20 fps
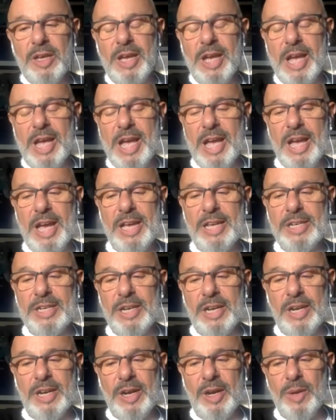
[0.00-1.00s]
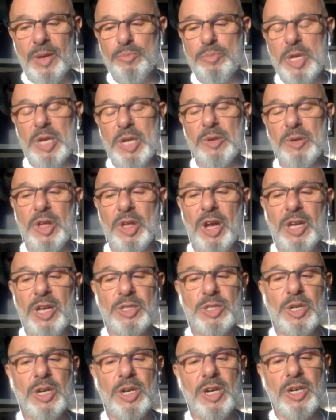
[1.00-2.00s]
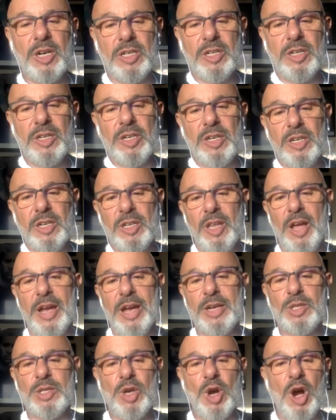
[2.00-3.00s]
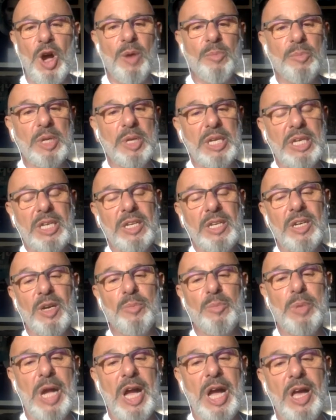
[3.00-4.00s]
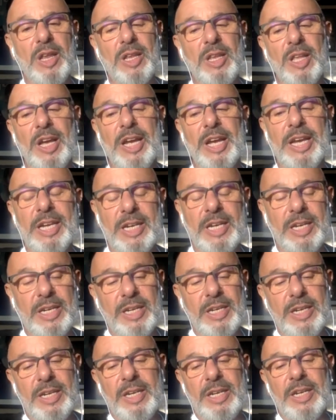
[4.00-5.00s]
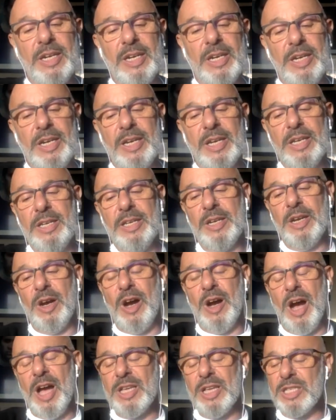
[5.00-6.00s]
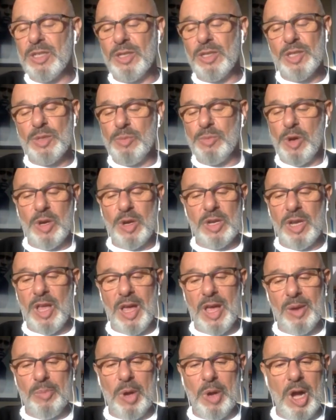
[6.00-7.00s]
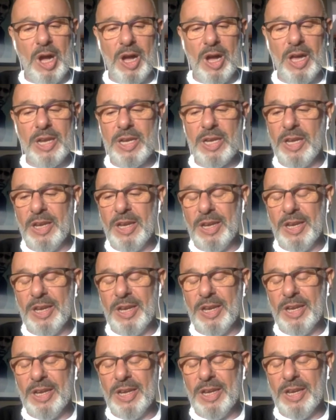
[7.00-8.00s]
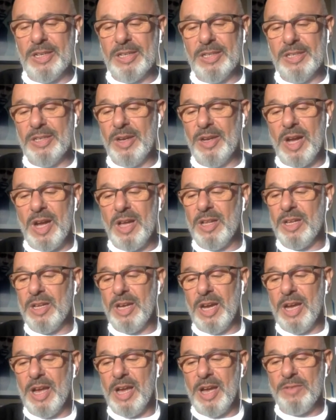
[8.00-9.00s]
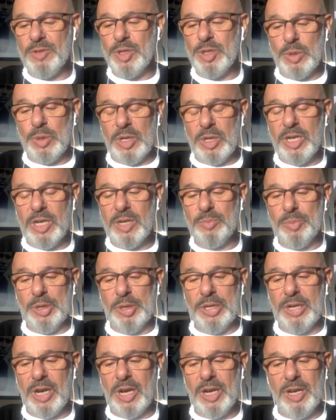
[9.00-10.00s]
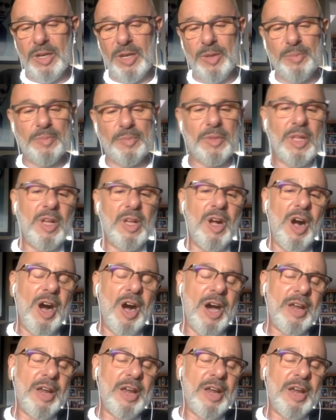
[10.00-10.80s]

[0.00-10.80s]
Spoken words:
and being with Hunter like taught me about like, you know, I still smoke a lot of pot, and you know, I have a drink, but I